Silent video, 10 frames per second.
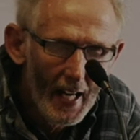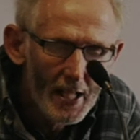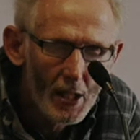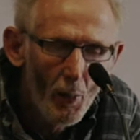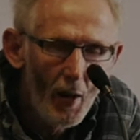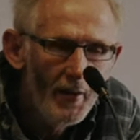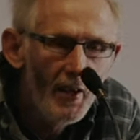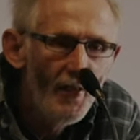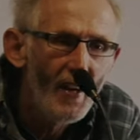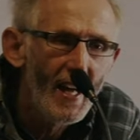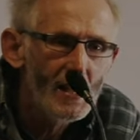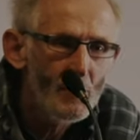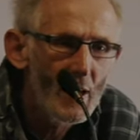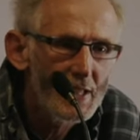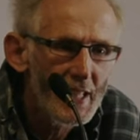It's a wonderful
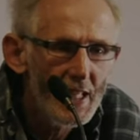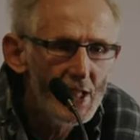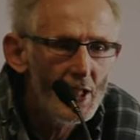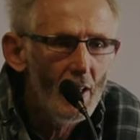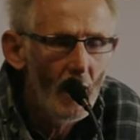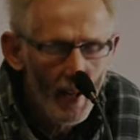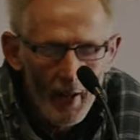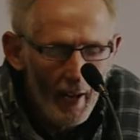expectation,